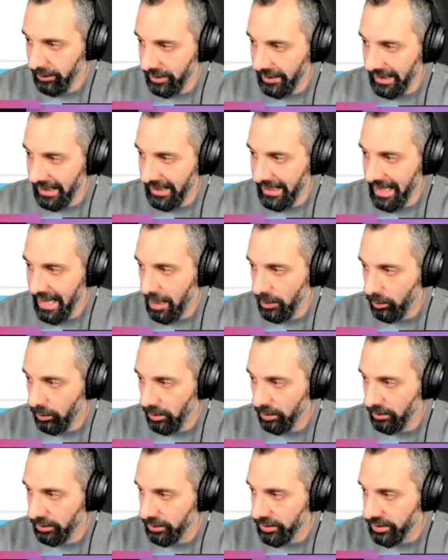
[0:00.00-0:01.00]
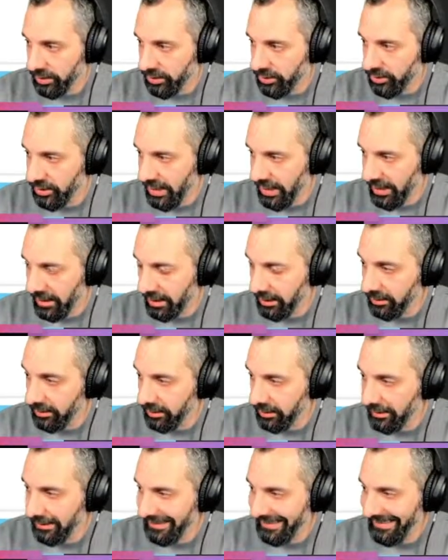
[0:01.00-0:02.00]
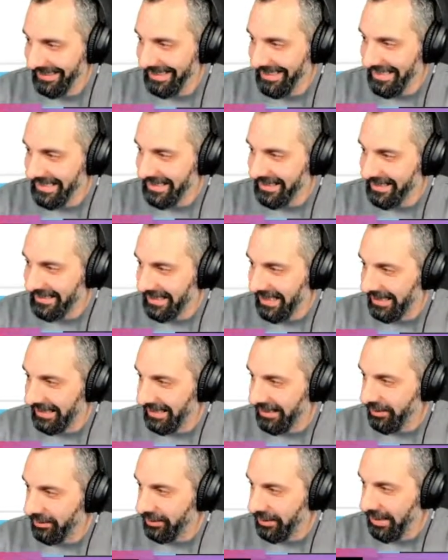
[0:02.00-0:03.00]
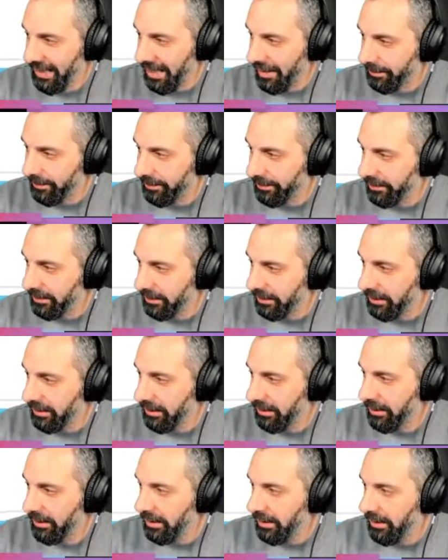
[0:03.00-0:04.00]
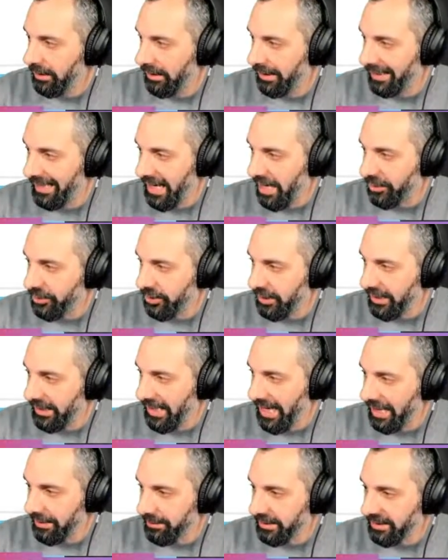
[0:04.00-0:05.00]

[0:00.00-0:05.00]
the allow all users to sign in setting on the app in the Azure AD Admin